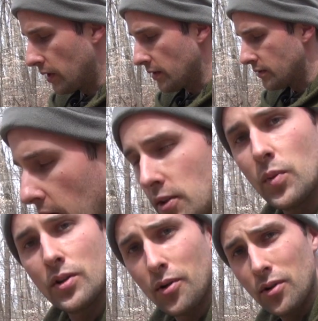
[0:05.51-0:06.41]
test and I just
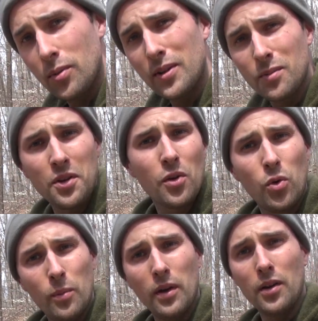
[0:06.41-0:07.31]
want to talk to you about some of the
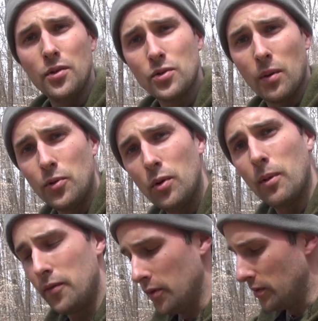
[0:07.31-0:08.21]
equipment I use when I'm doing
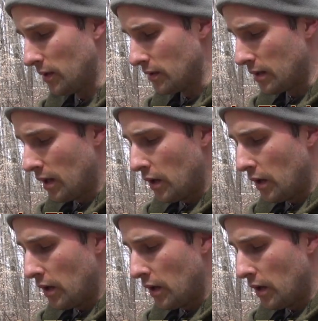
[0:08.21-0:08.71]
my field test.